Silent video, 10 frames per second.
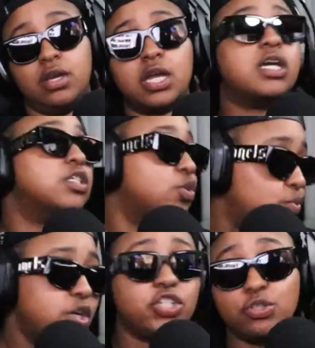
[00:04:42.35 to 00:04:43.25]
Cause the
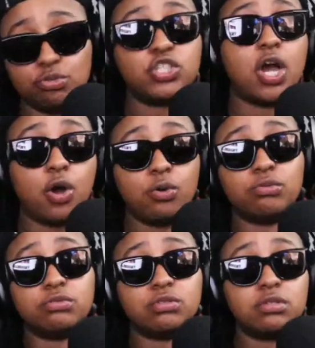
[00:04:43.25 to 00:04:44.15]
one you
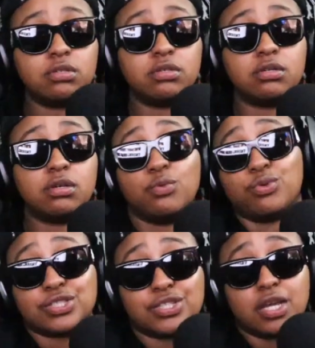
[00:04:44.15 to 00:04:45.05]
chose
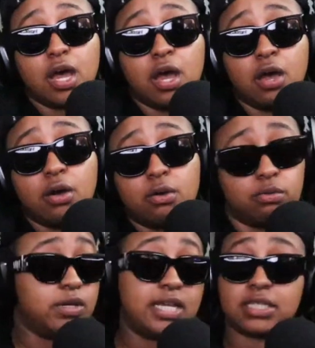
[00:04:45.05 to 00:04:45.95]
was the hoe.
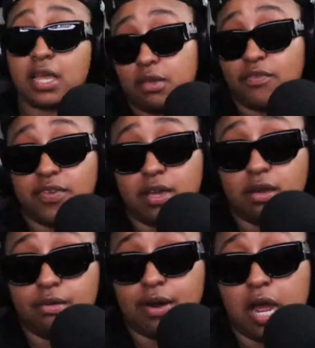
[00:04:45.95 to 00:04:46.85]
That's how you
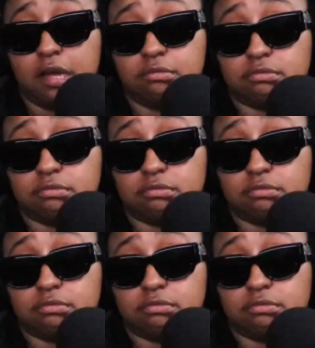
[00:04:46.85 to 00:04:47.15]
feel, right?